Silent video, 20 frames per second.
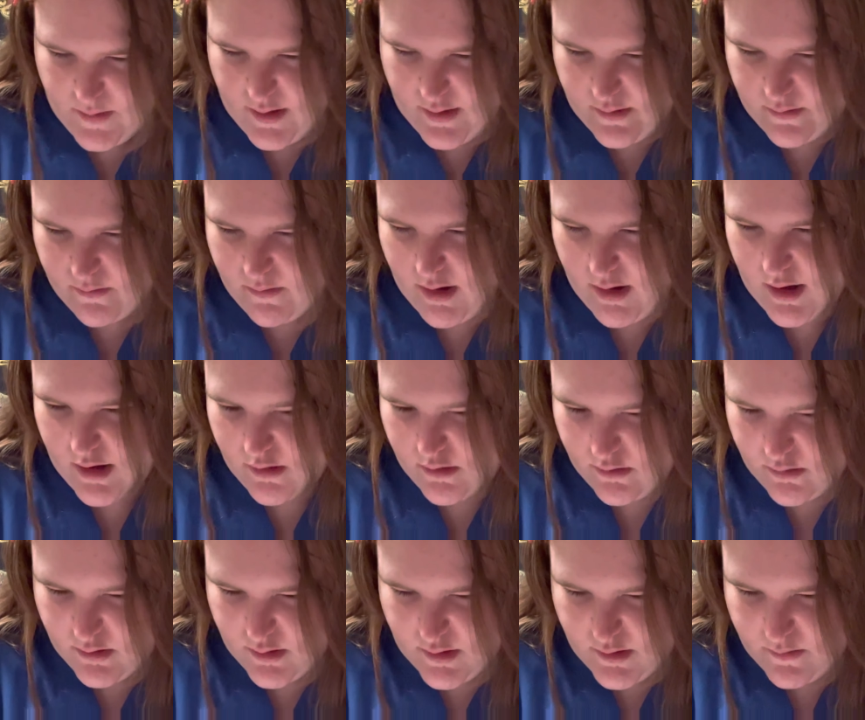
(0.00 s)
as well,
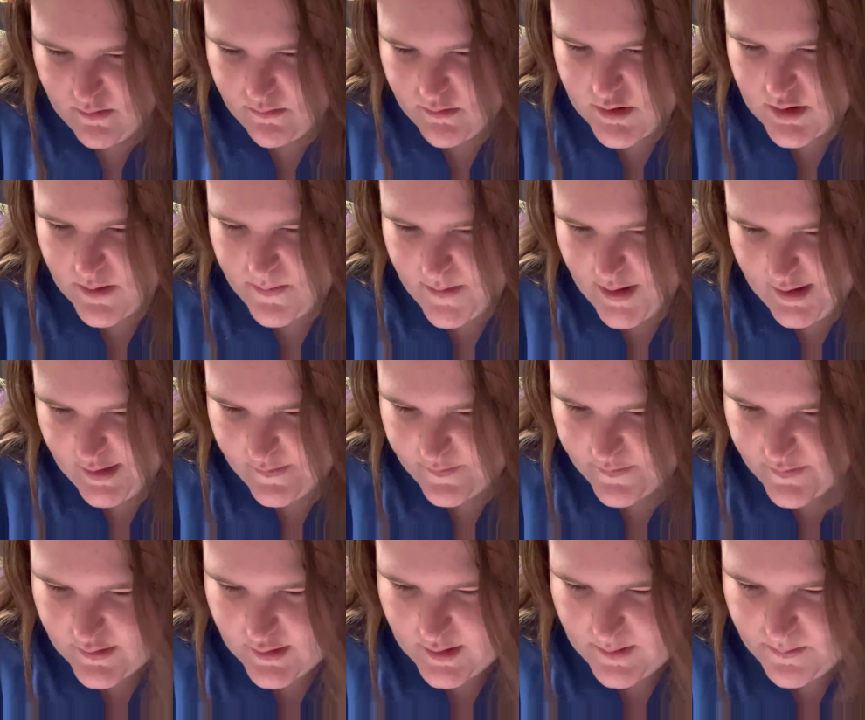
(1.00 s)
which I might have
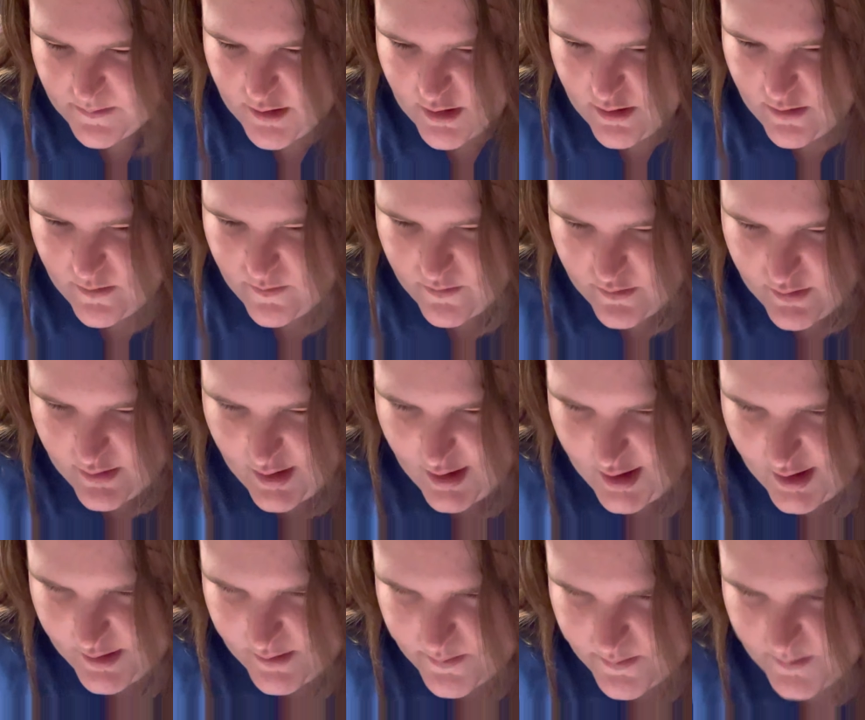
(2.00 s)
skipped over that,